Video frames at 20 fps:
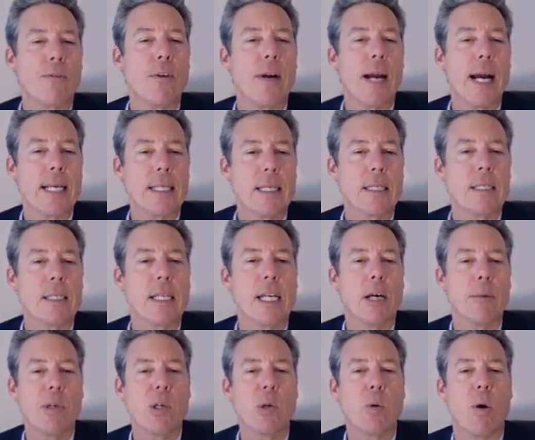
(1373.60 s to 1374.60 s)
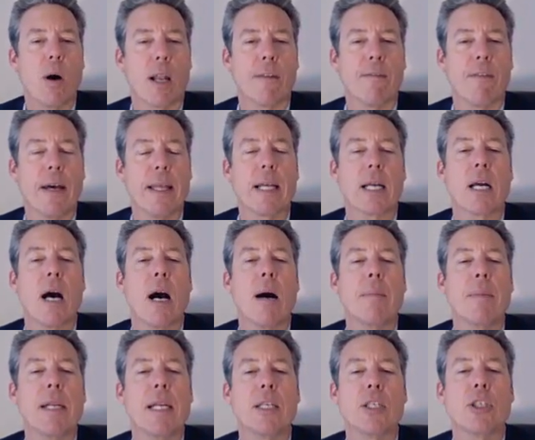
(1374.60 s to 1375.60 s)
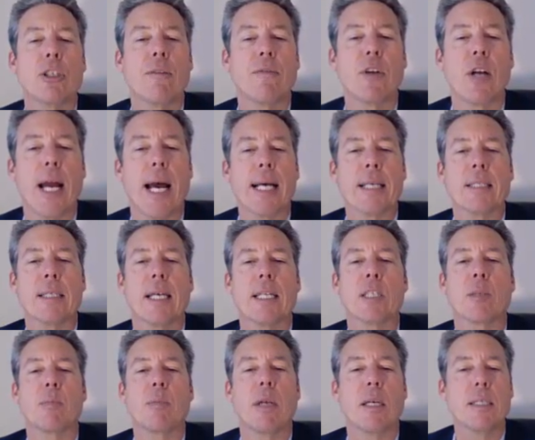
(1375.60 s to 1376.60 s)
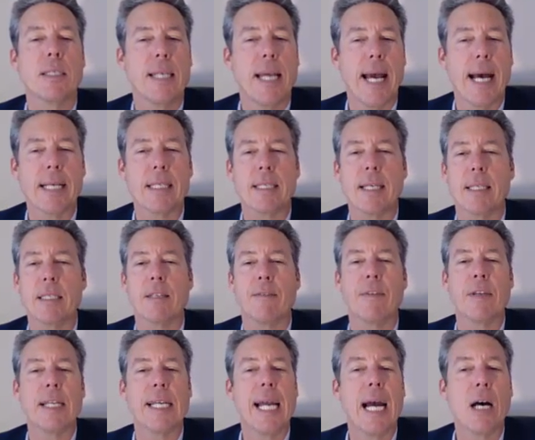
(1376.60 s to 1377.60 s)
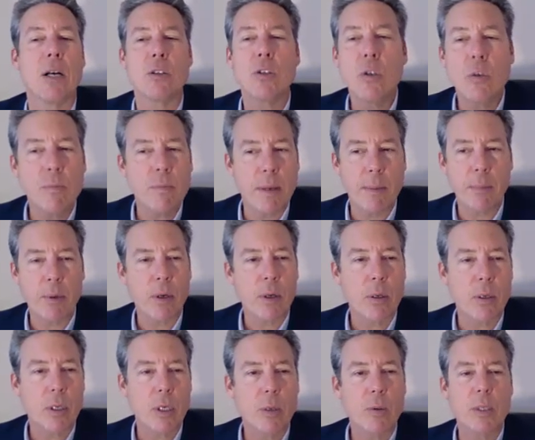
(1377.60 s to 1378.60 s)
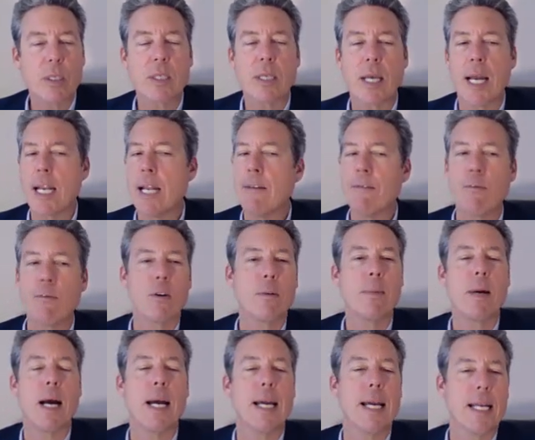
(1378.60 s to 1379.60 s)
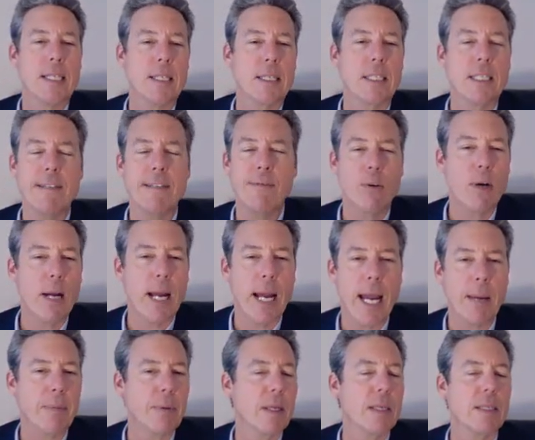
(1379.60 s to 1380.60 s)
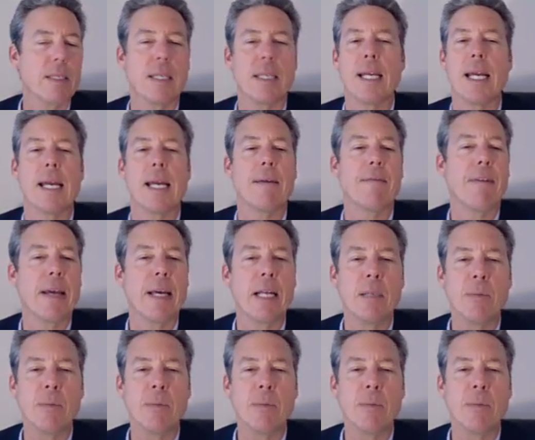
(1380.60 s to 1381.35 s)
In order for assets to help you qualify, the combination of your assets plus the assets of any household member who is signing form I eight sixty-four A plus any